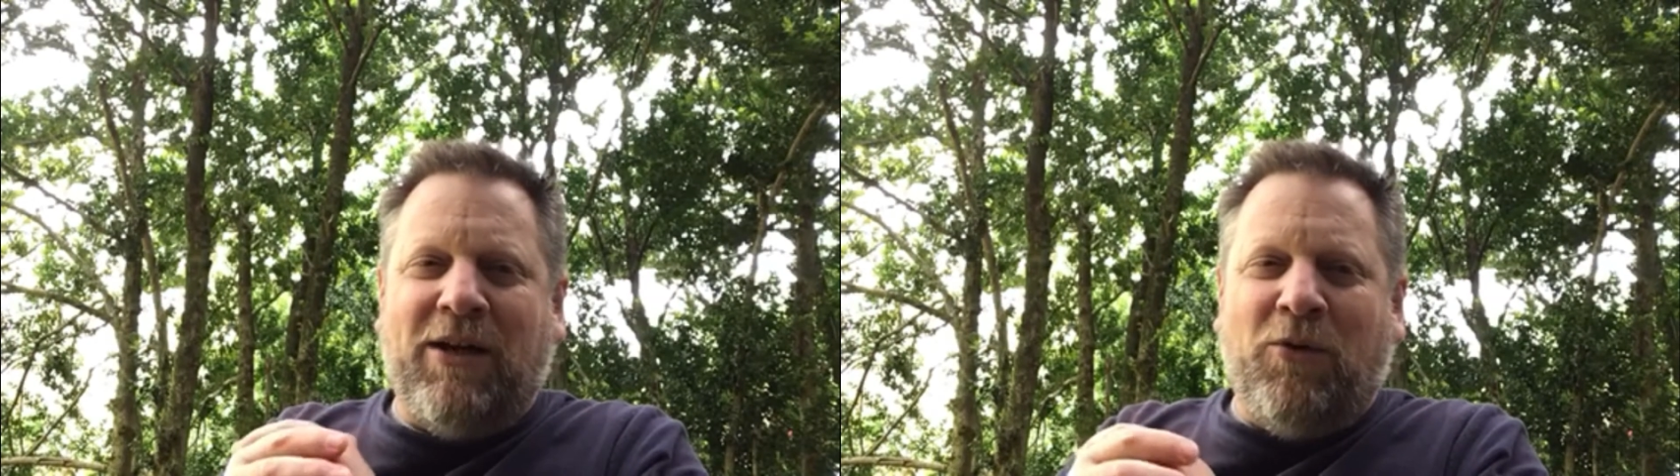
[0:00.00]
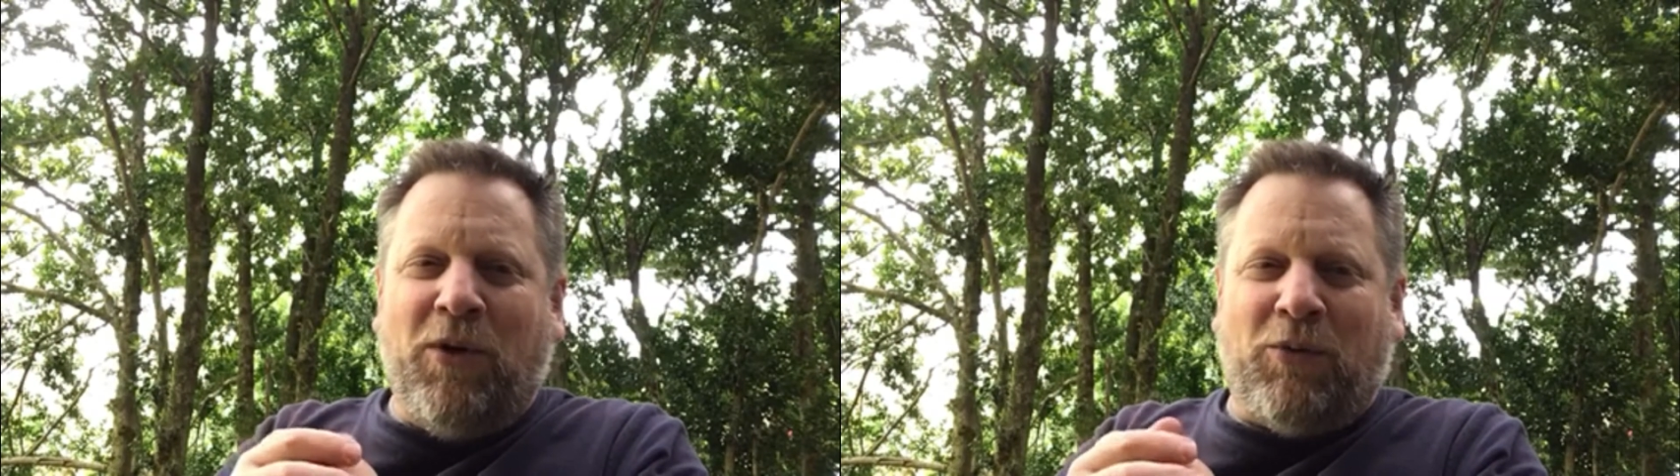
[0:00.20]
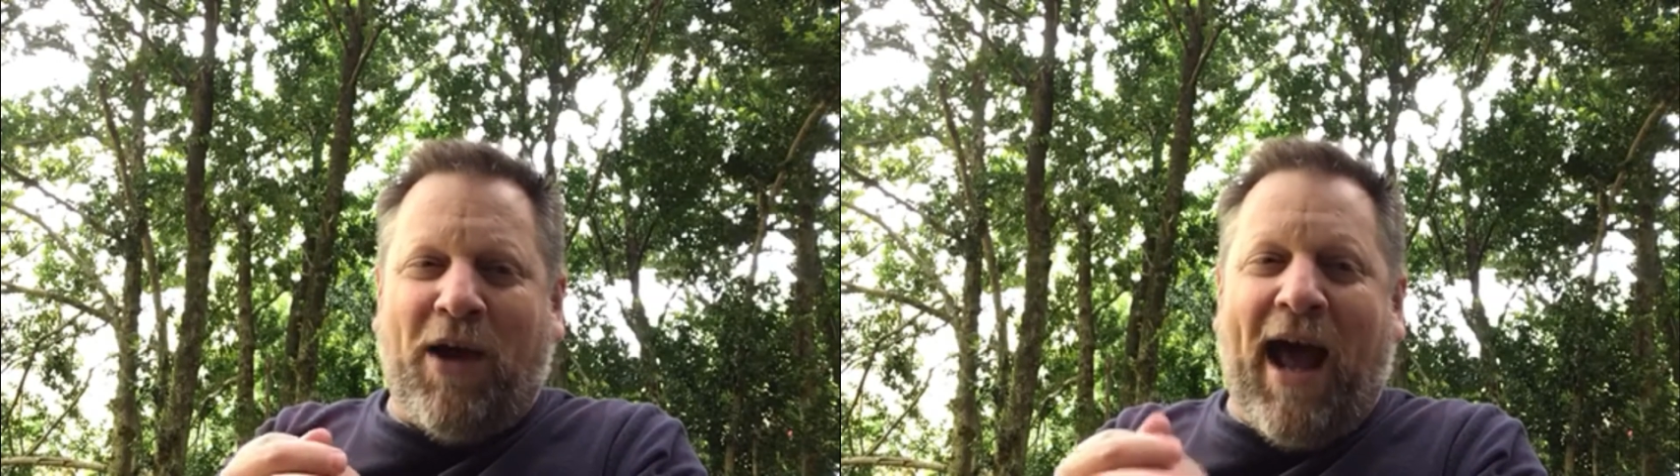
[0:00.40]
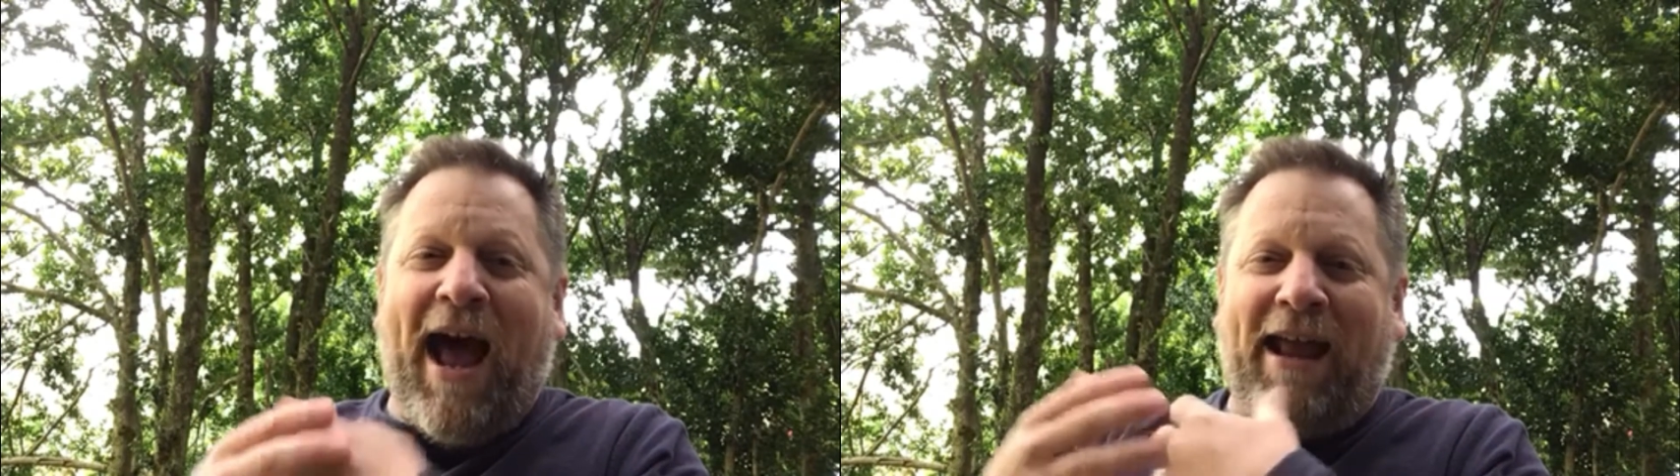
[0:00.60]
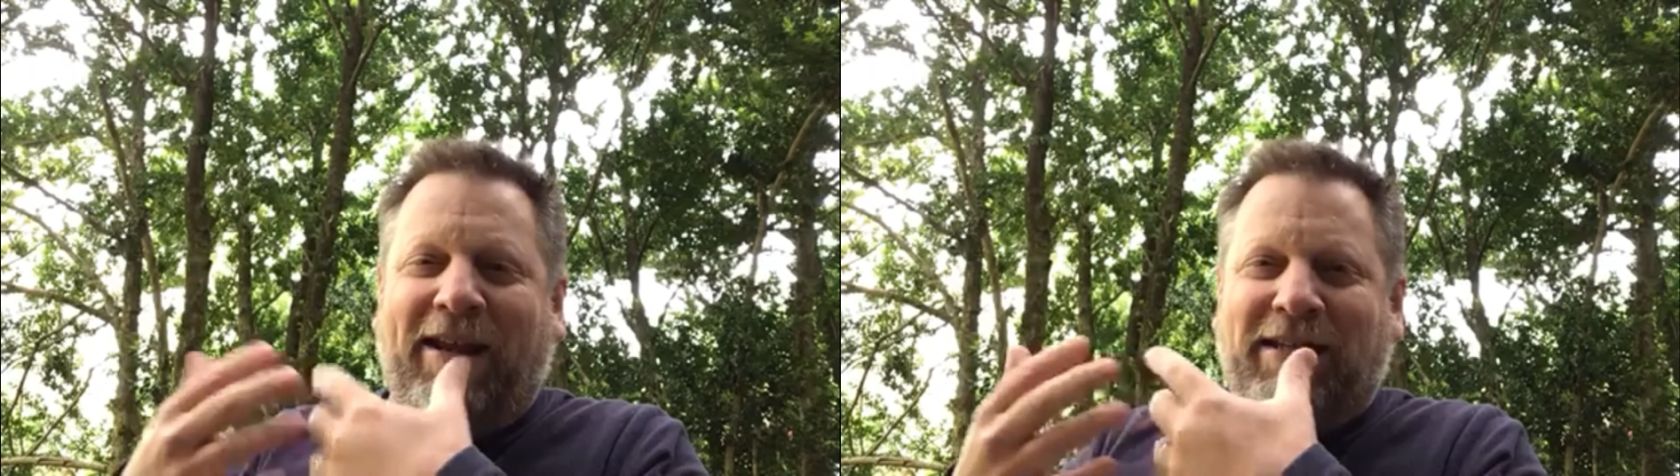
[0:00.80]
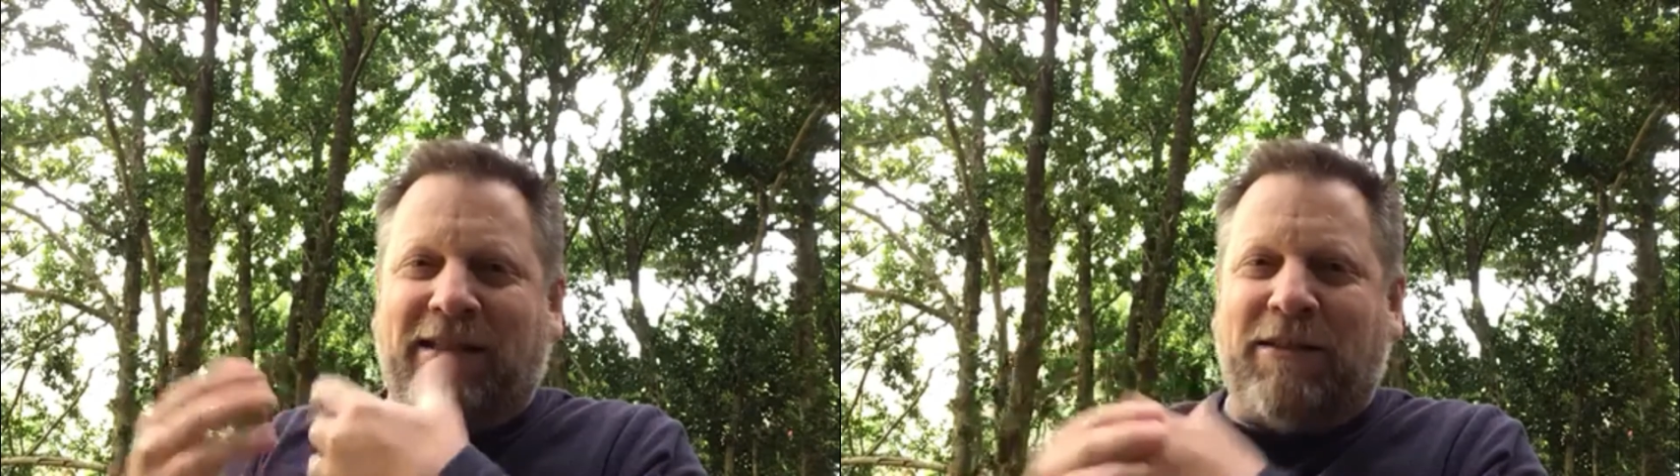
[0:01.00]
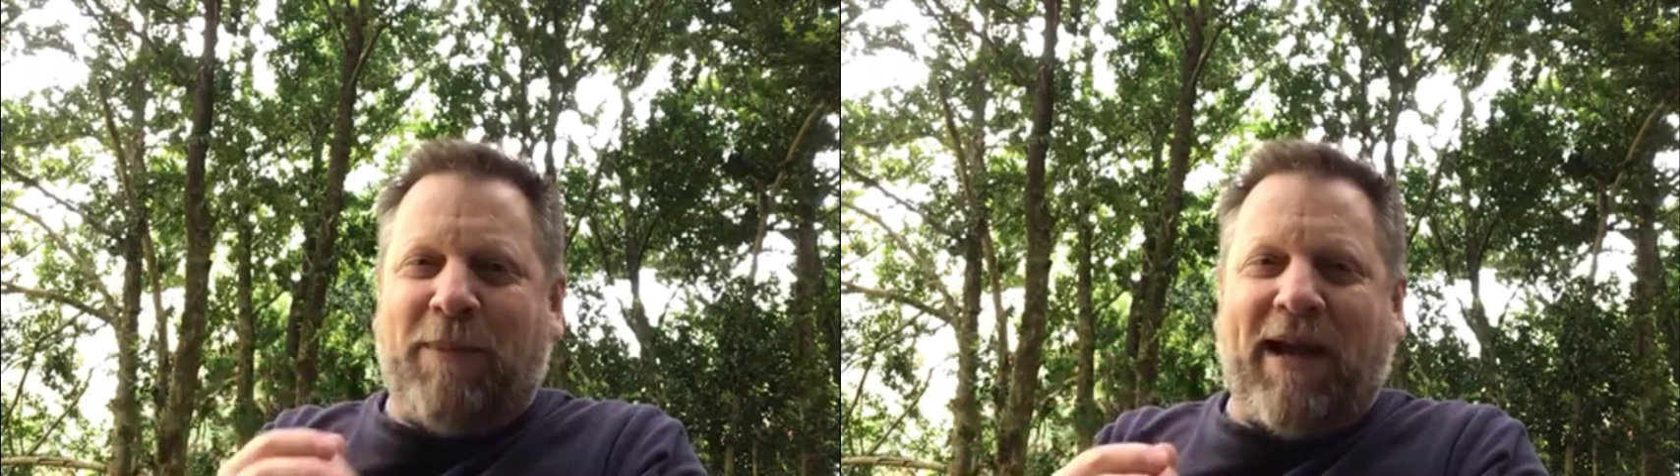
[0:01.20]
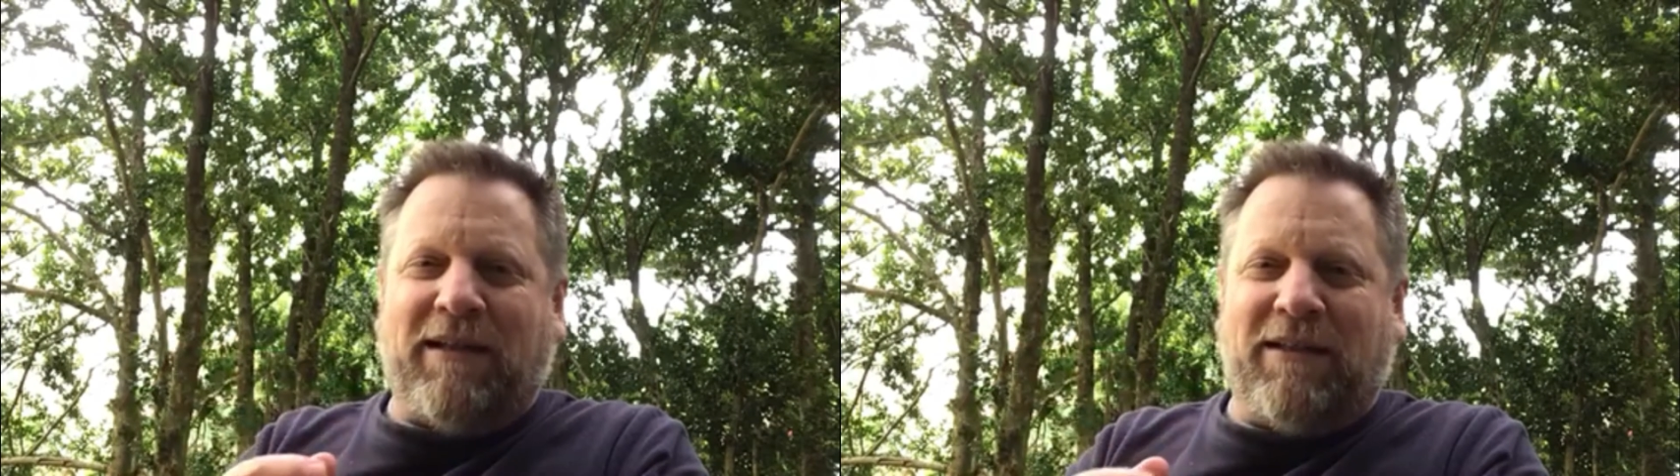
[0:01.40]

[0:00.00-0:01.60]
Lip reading: with what I suspect